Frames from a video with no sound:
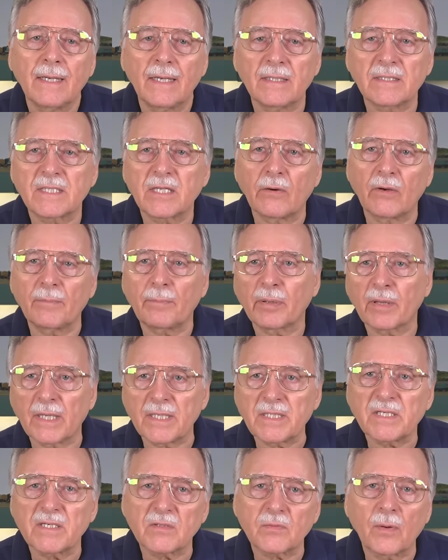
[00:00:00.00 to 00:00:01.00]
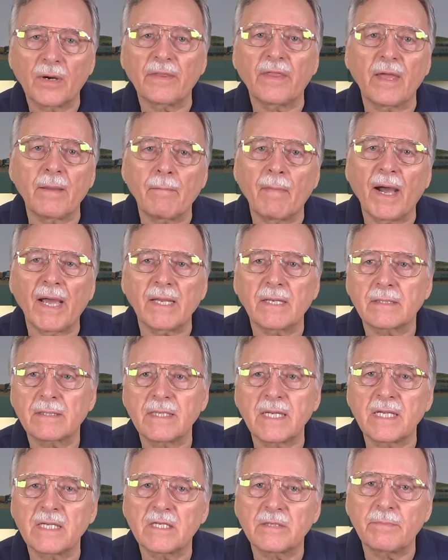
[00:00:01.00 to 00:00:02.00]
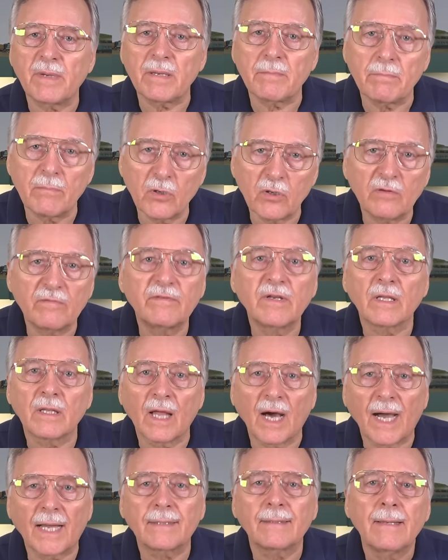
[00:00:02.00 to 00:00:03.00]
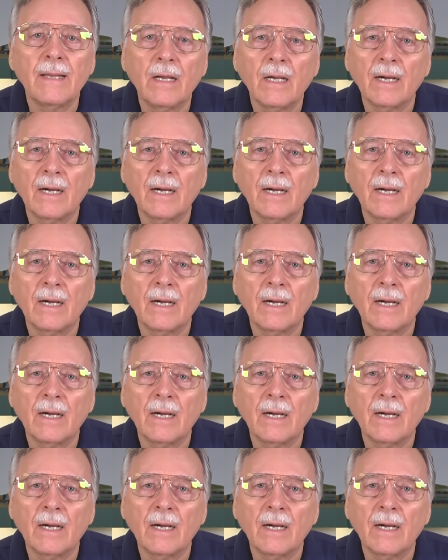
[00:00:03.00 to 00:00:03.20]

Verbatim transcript: And so in places where they might need to be moved a lot,